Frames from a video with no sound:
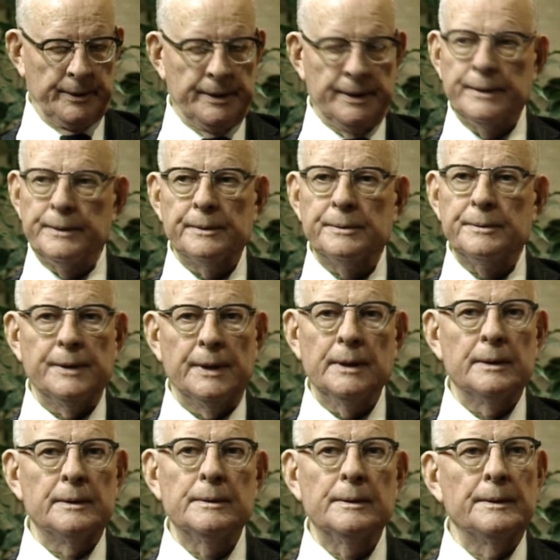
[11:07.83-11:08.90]
would
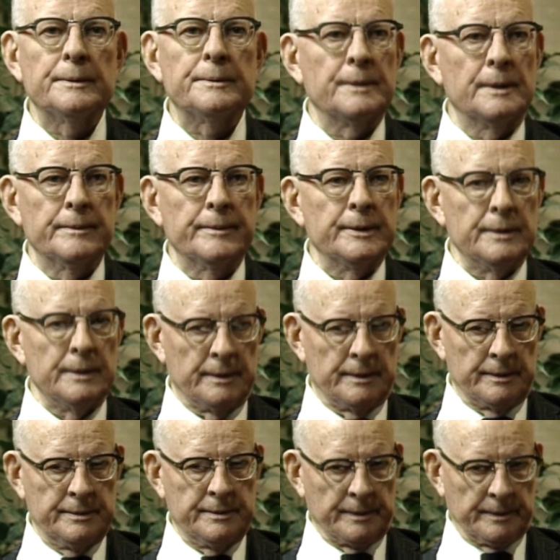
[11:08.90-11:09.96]
understand the service
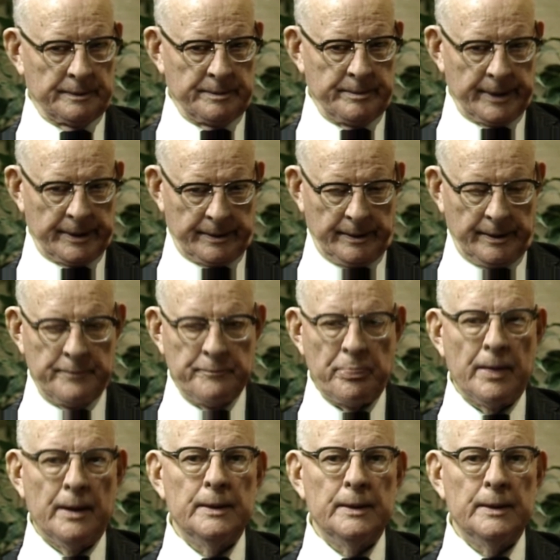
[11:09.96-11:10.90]
industries better,